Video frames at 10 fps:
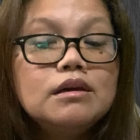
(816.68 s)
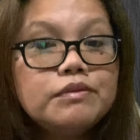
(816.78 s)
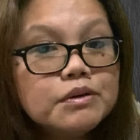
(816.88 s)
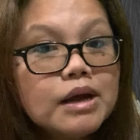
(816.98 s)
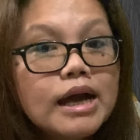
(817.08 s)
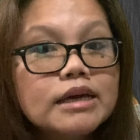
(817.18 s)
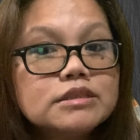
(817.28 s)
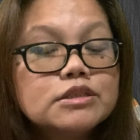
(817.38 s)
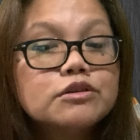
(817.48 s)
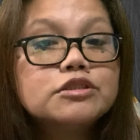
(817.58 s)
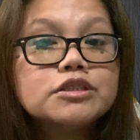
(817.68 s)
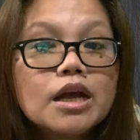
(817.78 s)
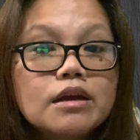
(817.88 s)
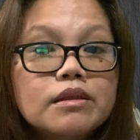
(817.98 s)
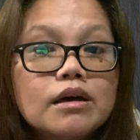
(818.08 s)
If you guys could
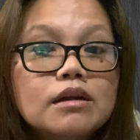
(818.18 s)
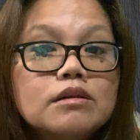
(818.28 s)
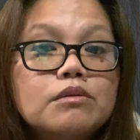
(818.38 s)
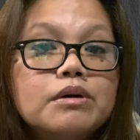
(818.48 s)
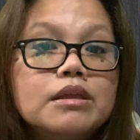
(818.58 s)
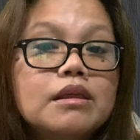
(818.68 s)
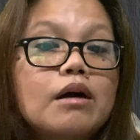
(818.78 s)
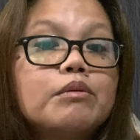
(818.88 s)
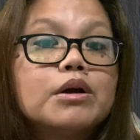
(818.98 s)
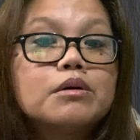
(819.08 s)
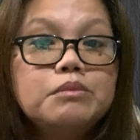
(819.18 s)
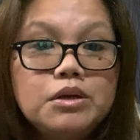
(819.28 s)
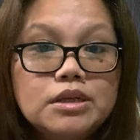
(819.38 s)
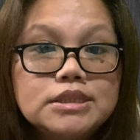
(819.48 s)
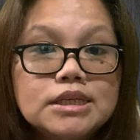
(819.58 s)
share that with our
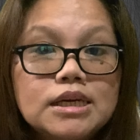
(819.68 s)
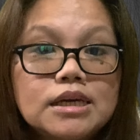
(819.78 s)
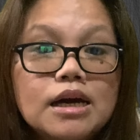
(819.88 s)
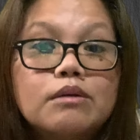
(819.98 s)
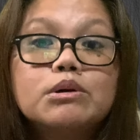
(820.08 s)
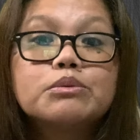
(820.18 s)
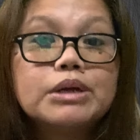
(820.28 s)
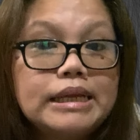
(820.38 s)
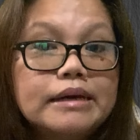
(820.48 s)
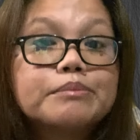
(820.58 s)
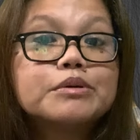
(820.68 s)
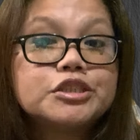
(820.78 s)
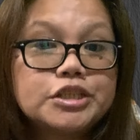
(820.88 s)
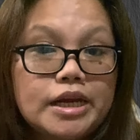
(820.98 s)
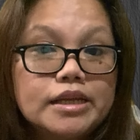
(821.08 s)
community, I will really
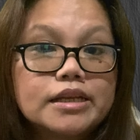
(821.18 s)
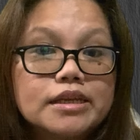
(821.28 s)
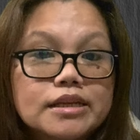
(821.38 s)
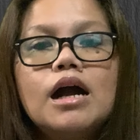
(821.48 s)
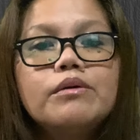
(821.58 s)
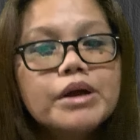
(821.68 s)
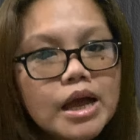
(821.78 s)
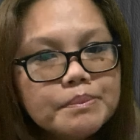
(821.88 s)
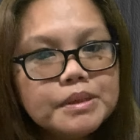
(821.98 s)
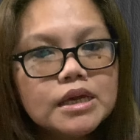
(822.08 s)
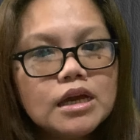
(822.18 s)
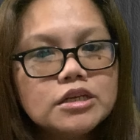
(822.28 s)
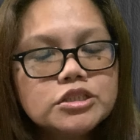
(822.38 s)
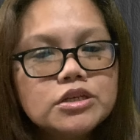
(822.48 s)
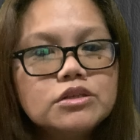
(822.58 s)
appreciate it. Our
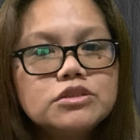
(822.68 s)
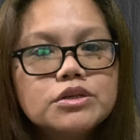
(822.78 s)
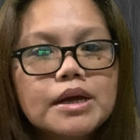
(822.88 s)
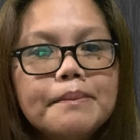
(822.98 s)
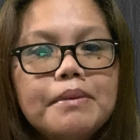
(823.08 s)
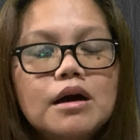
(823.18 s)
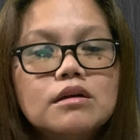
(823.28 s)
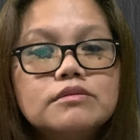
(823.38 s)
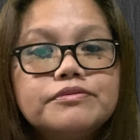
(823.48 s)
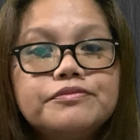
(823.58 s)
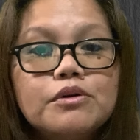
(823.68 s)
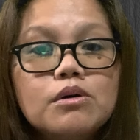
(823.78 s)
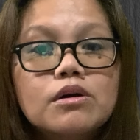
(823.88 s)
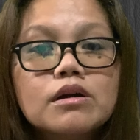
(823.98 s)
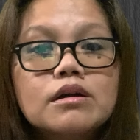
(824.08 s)
application took about
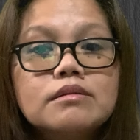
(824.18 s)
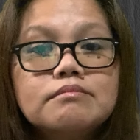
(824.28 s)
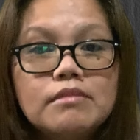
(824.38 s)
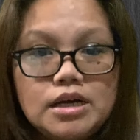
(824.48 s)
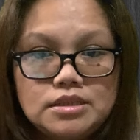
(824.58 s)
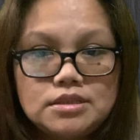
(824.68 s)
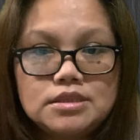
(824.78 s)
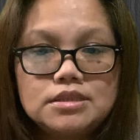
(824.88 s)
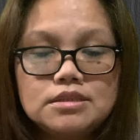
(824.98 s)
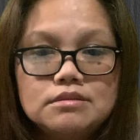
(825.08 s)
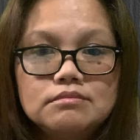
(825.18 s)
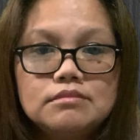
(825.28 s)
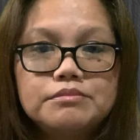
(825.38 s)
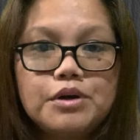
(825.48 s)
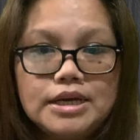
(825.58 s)
4 months
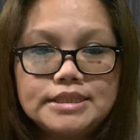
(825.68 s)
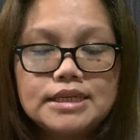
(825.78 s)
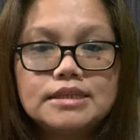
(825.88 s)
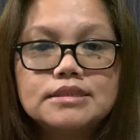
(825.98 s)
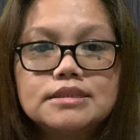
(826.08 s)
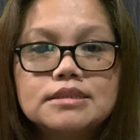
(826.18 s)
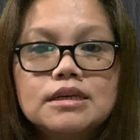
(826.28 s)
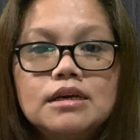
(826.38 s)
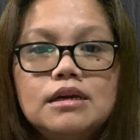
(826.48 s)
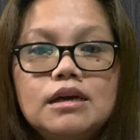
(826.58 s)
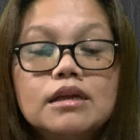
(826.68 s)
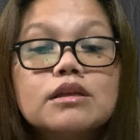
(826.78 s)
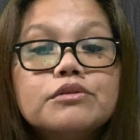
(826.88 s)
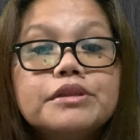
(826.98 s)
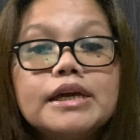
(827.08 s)
process,
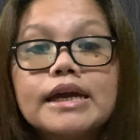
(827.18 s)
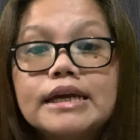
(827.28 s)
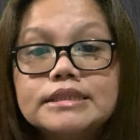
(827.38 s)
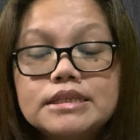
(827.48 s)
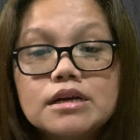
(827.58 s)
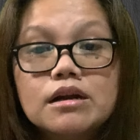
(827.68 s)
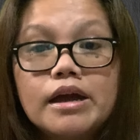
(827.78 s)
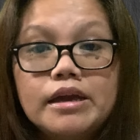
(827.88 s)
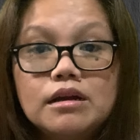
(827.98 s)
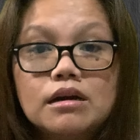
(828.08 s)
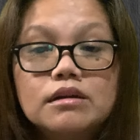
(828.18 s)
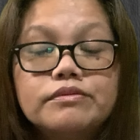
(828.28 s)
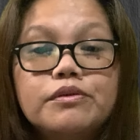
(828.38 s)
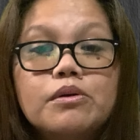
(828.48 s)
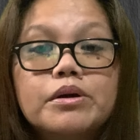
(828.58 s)
including ACR I
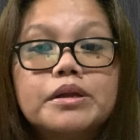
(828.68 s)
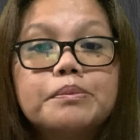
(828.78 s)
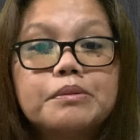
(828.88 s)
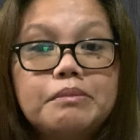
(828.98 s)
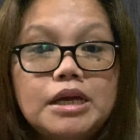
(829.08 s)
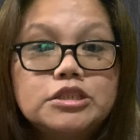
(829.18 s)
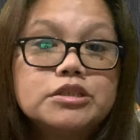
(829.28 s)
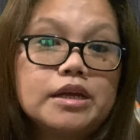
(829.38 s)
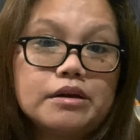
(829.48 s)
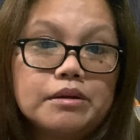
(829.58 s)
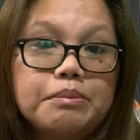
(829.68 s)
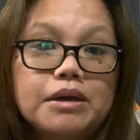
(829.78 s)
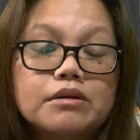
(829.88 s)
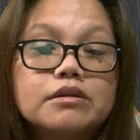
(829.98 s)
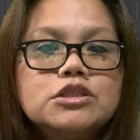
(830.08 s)
card for the probationary
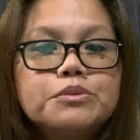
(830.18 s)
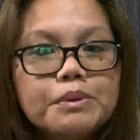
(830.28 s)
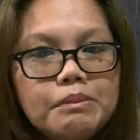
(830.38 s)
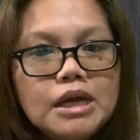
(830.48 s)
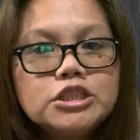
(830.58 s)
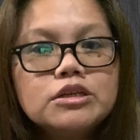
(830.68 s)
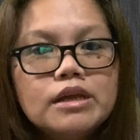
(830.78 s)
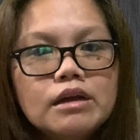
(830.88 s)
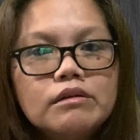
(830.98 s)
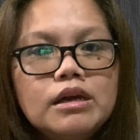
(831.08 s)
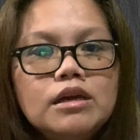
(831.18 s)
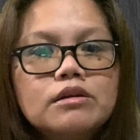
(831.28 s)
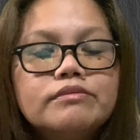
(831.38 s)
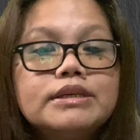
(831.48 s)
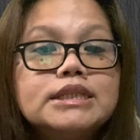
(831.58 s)
period. So probationary,
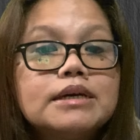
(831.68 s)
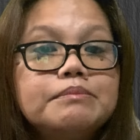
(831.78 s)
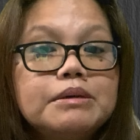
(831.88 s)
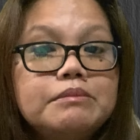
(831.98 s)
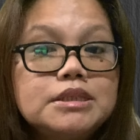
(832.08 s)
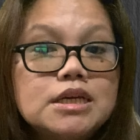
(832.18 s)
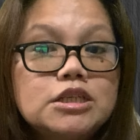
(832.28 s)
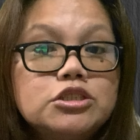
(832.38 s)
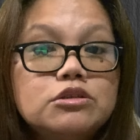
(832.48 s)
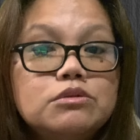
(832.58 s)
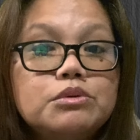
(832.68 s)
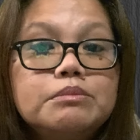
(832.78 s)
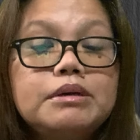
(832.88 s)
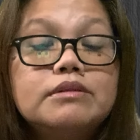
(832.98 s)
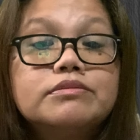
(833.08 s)
your visa implementation will
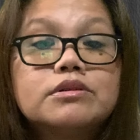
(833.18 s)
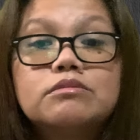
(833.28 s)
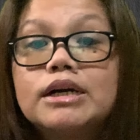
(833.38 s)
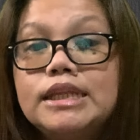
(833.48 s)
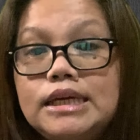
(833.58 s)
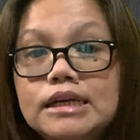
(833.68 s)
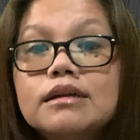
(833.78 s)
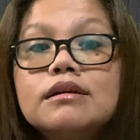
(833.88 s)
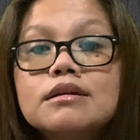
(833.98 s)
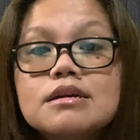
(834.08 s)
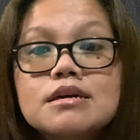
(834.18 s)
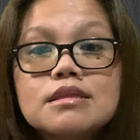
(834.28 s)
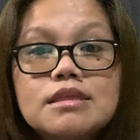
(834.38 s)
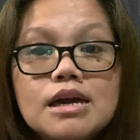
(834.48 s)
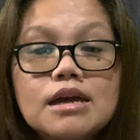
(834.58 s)
be for 1 year.
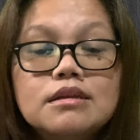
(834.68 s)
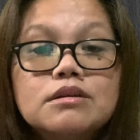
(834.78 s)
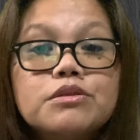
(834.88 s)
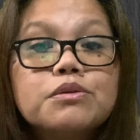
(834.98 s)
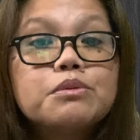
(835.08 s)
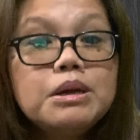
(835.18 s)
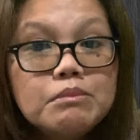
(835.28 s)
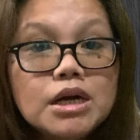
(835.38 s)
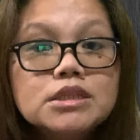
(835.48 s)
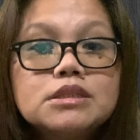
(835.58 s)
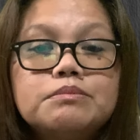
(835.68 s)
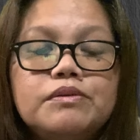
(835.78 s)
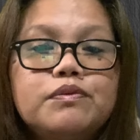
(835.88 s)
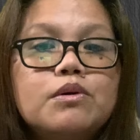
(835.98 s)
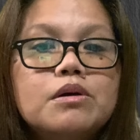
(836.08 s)
Then 3 months
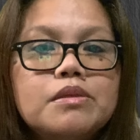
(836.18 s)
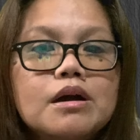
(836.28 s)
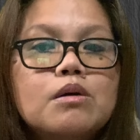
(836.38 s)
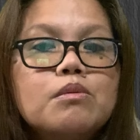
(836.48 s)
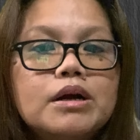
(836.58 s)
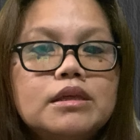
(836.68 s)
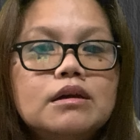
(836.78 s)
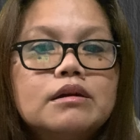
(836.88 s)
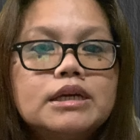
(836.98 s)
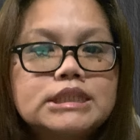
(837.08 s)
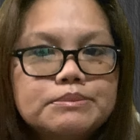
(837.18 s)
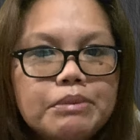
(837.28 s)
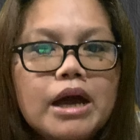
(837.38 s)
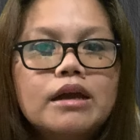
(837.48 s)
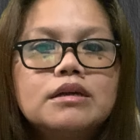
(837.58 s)
before the 1 year
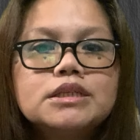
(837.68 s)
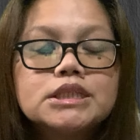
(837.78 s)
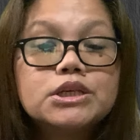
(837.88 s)
expires,